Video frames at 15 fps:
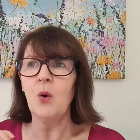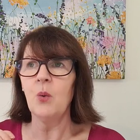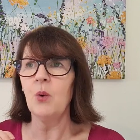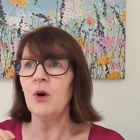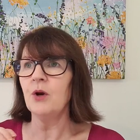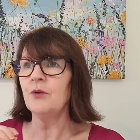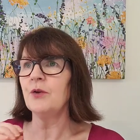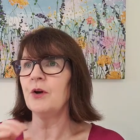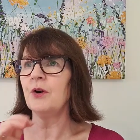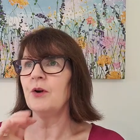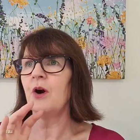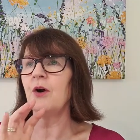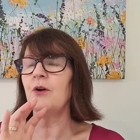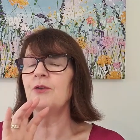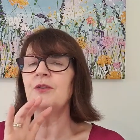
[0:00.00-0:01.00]
where
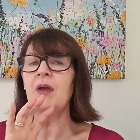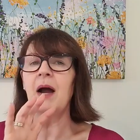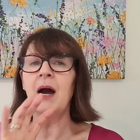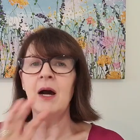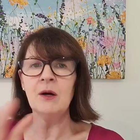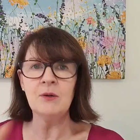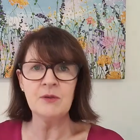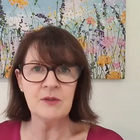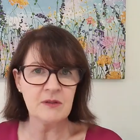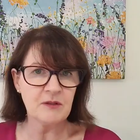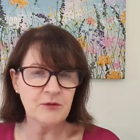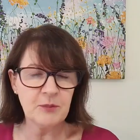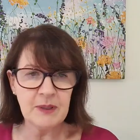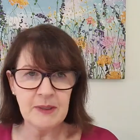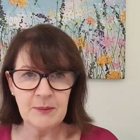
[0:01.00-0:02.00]
there are thousands
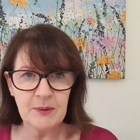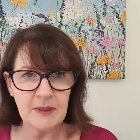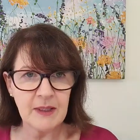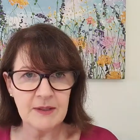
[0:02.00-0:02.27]
of people